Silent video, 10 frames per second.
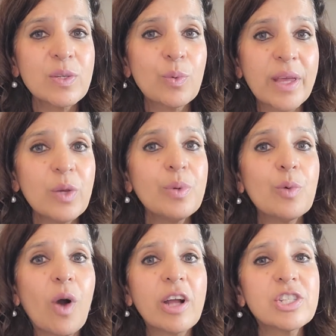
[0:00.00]
So, whether we
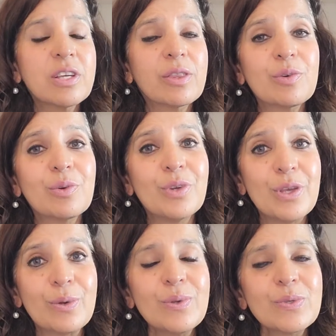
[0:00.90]
watch it through
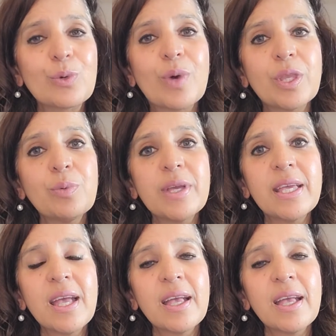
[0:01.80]
news or whether we